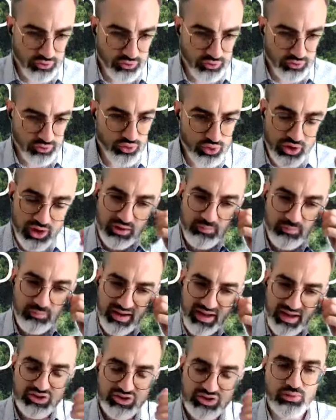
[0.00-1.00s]
who can
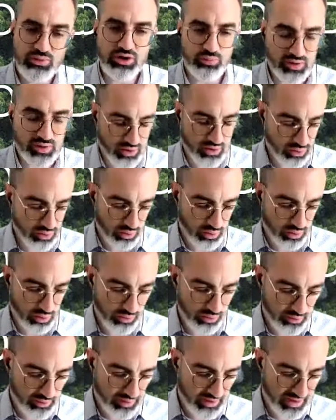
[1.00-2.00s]
manage what we call
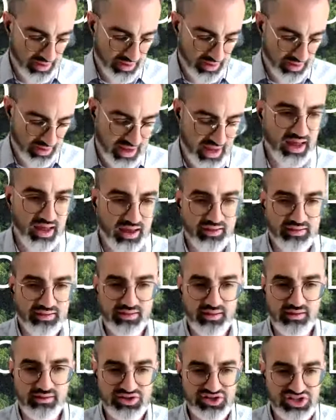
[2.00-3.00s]
the
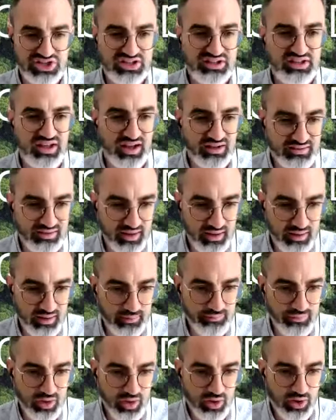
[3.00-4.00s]
ESG data,
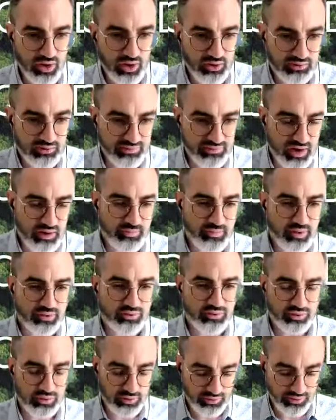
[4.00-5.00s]

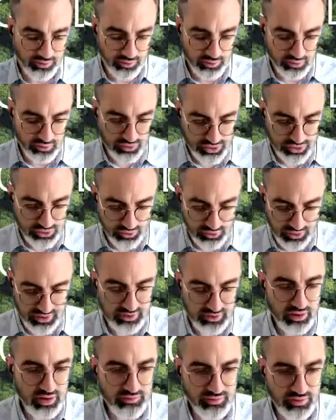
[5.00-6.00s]
environmental, social,
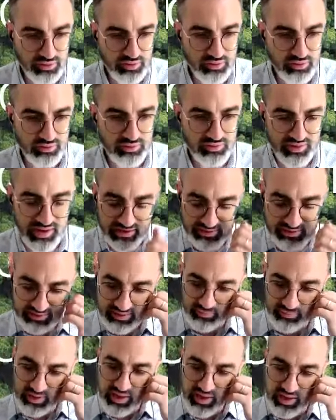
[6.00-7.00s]
and governance data.
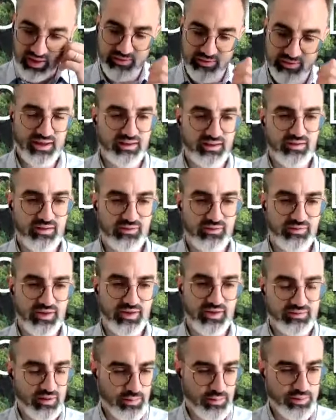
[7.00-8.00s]
There's
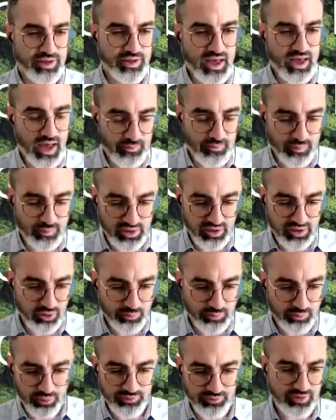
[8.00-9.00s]
there's something happening, a
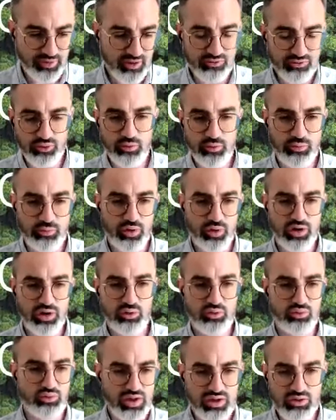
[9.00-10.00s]
perfect storm where
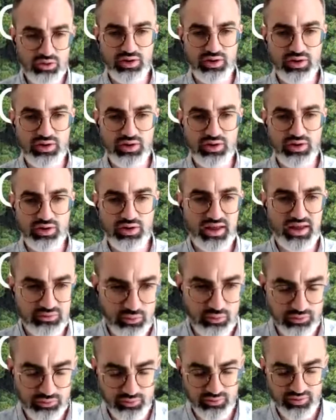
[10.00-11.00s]
regulator
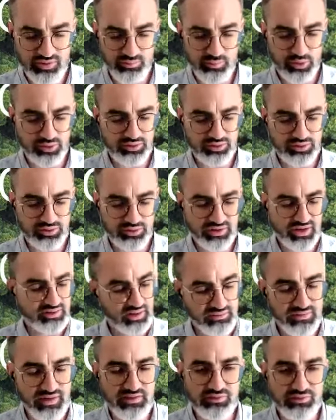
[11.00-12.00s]
wants to see more data,
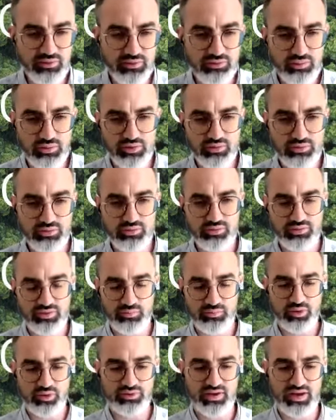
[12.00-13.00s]
investors want to see
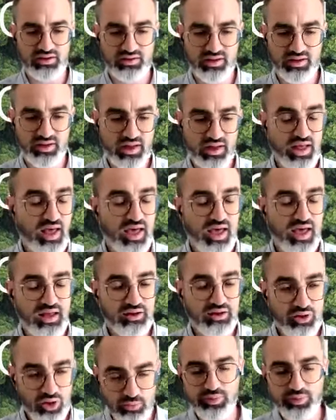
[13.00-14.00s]
more data,
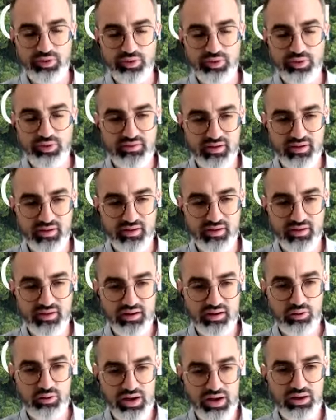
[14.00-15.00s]
and companies are now
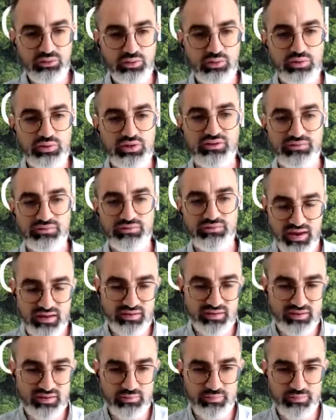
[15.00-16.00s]
willing to
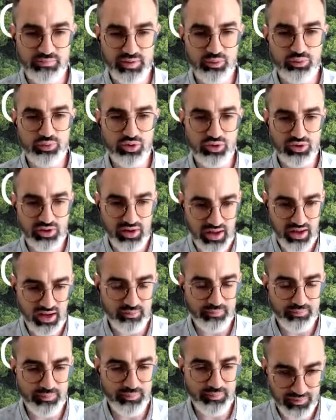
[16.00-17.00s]
invest in people who can
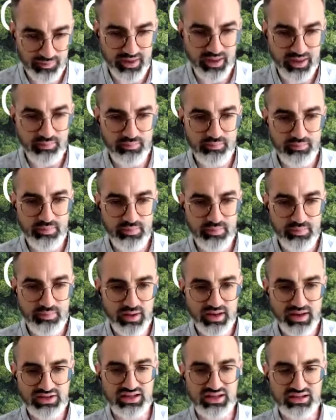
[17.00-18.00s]
help them
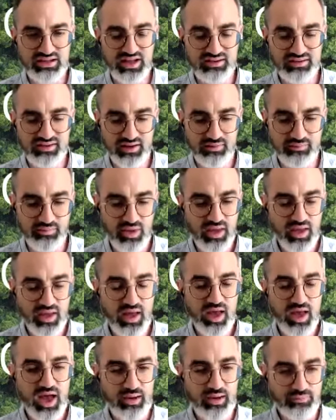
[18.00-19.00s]
manage that data.
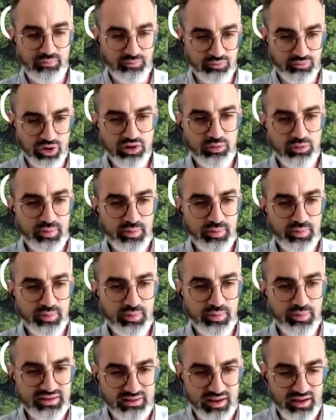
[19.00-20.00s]
I'm talking about
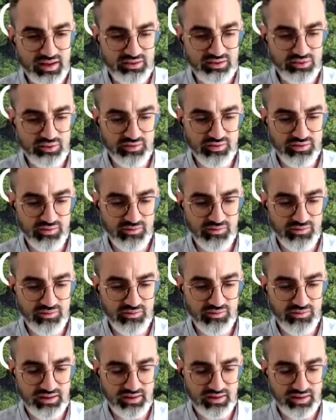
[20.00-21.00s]
data and you'll see
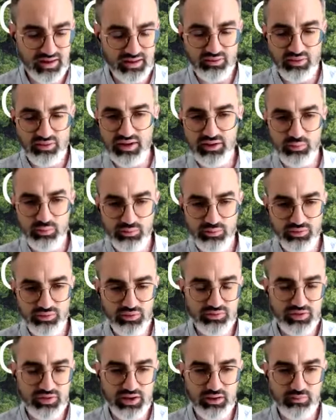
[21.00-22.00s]
that it has a link with
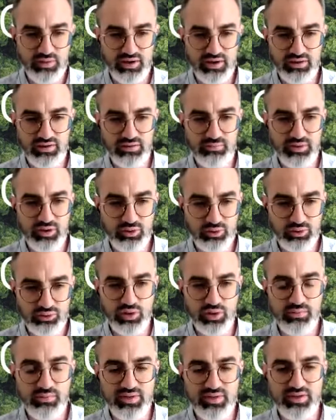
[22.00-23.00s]
sustainability because
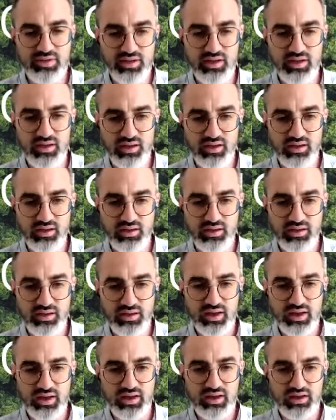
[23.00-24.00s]
what I'm seeing
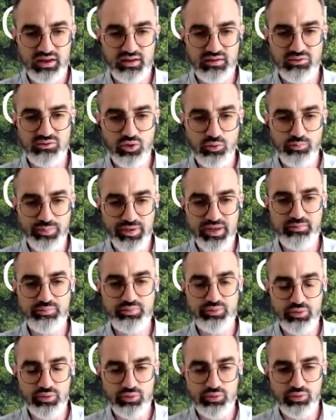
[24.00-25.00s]
is the
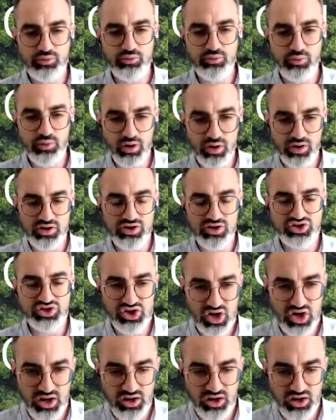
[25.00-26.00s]
people who are in
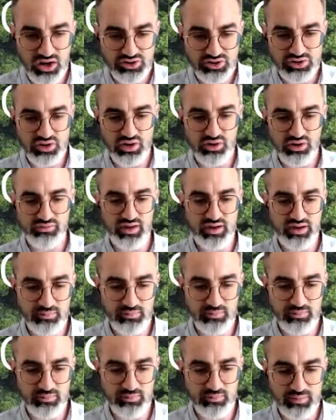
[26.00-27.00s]
charge of getting
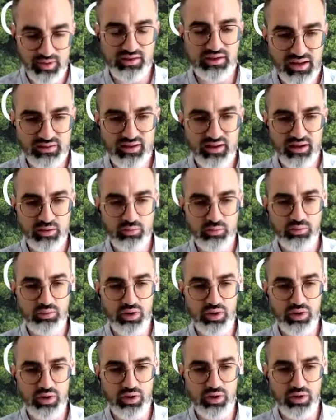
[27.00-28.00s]
back that data
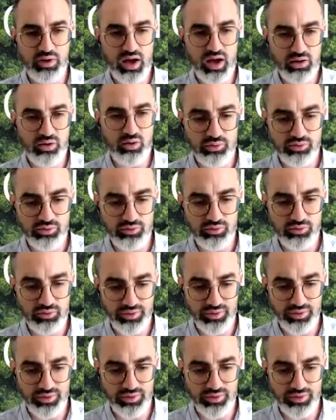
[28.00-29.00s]
are also
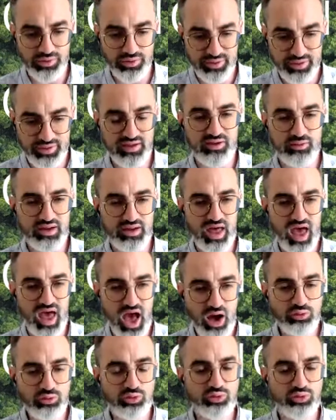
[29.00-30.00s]
thinking about
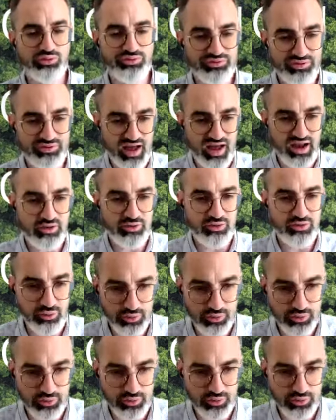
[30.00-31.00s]
how to value
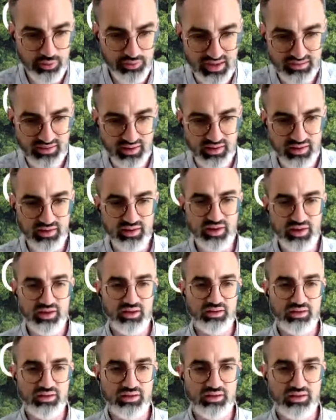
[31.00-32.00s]
those data.
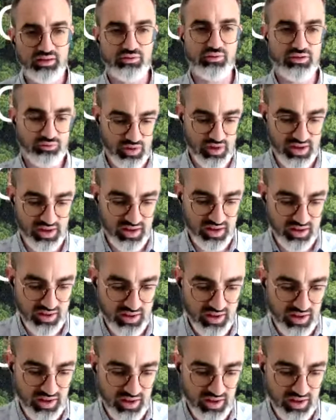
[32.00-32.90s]
So there's really